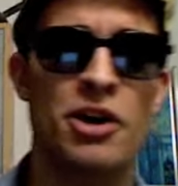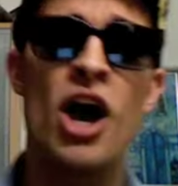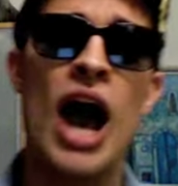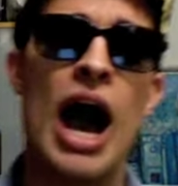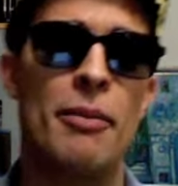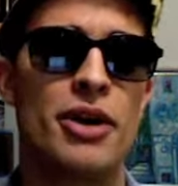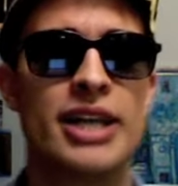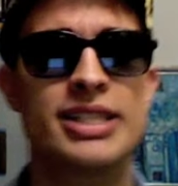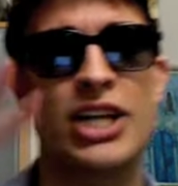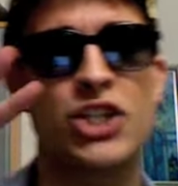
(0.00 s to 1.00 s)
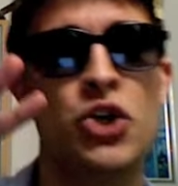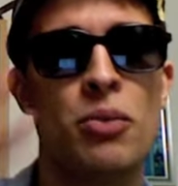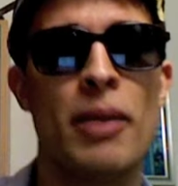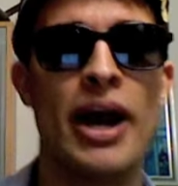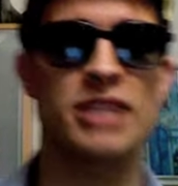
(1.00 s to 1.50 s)
Hummer gets like two
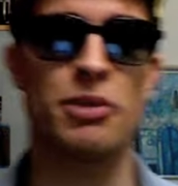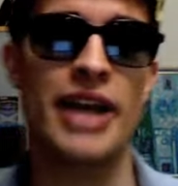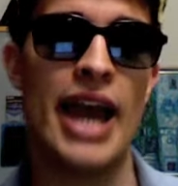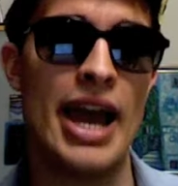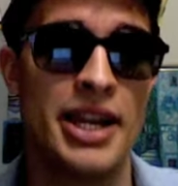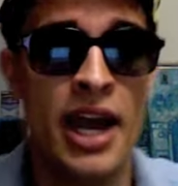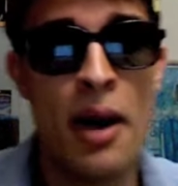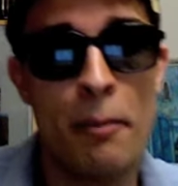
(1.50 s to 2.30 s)
miles per gallon.